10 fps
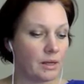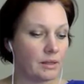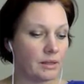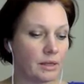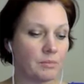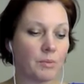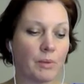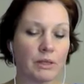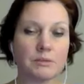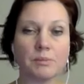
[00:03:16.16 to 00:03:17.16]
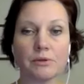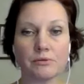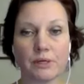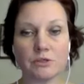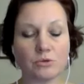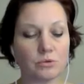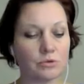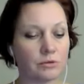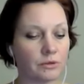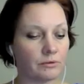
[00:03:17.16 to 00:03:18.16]
There can be multiple threats
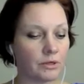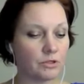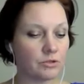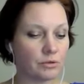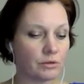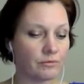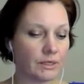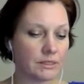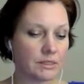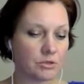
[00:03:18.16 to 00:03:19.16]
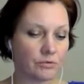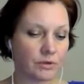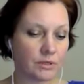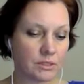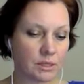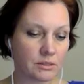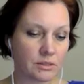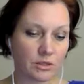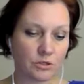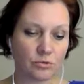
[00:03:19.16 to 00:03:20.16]
to internal validity of the results
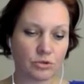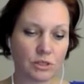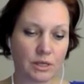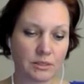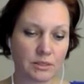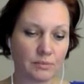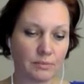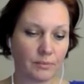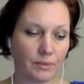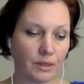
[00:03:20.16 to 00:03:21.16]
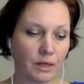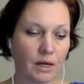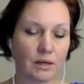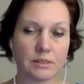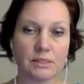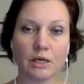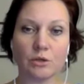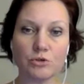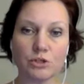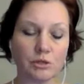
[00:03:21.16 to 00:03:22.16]
in research studies.
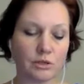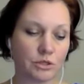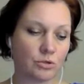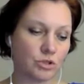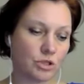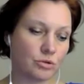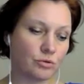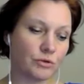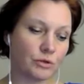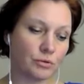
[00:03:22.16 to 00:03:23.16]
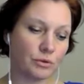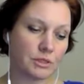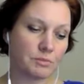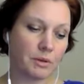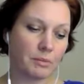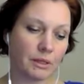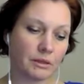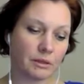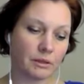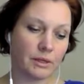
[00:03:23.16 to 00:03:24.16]
Psychological research is often
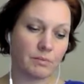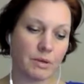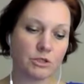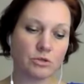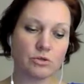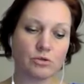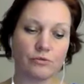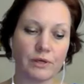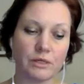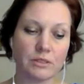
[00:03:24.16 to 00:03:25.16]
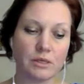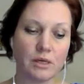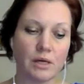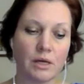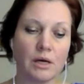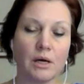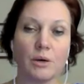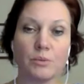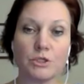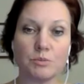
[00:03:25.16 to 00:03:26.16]
non-experimental and based on surveys,
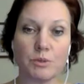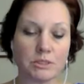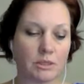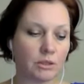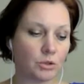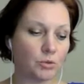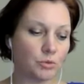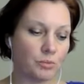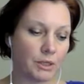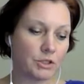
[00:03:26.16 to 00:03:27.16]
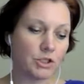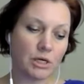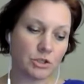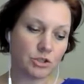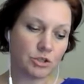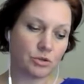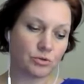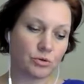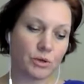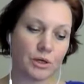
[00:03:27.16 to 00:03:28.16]
which means that it could be challenging to
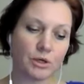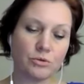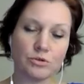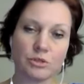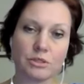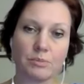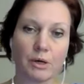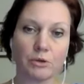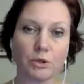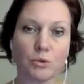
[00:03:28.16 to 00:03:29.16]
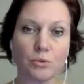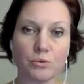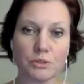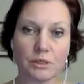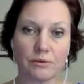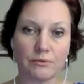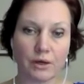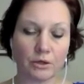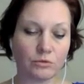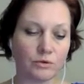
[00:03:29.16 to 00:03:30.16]
draw conclusions about the cause and
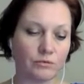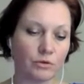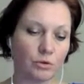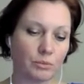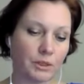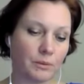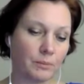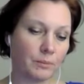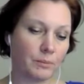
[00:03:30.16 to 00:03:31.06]
effect of the phenomenon.